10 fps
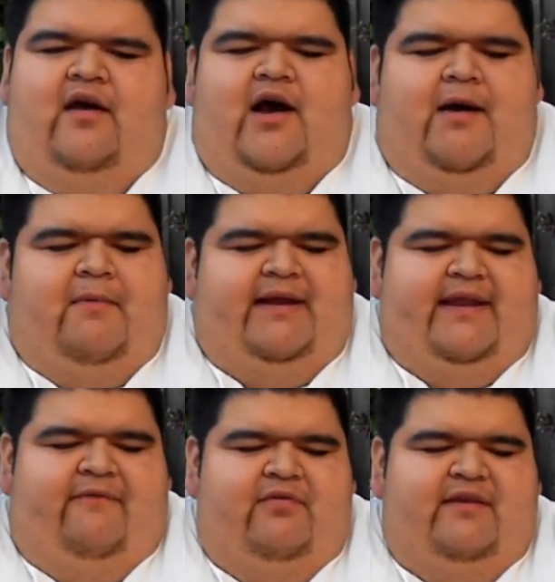Um, I
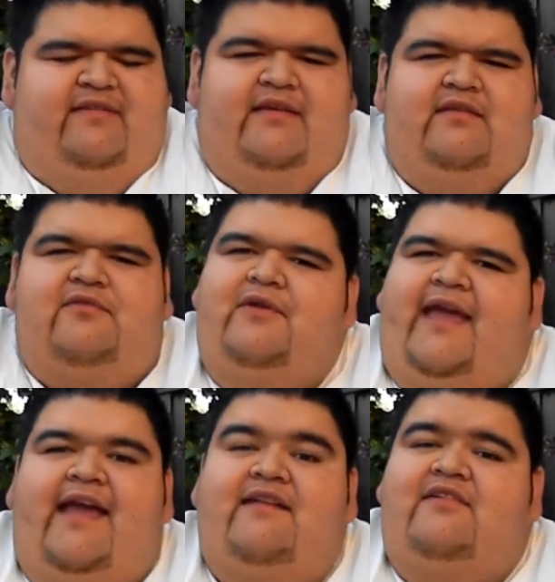definitely see this one
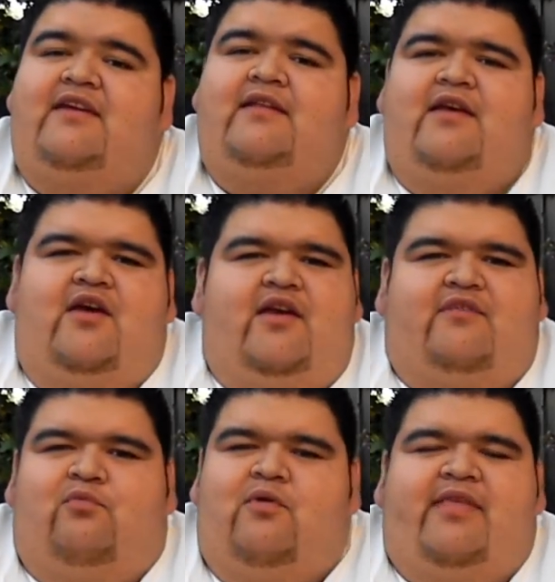aging
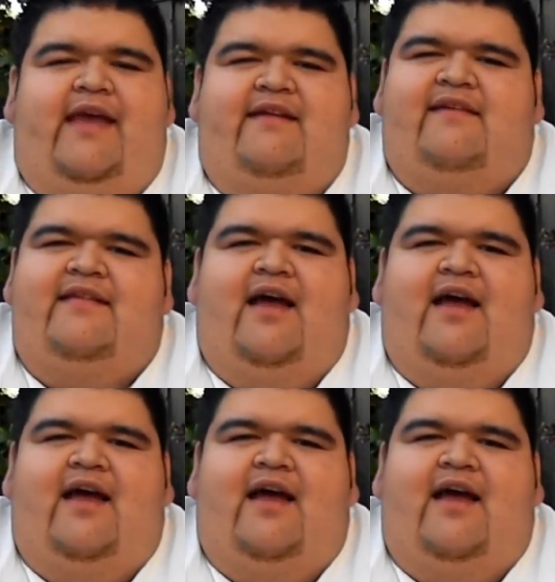it's worth aging.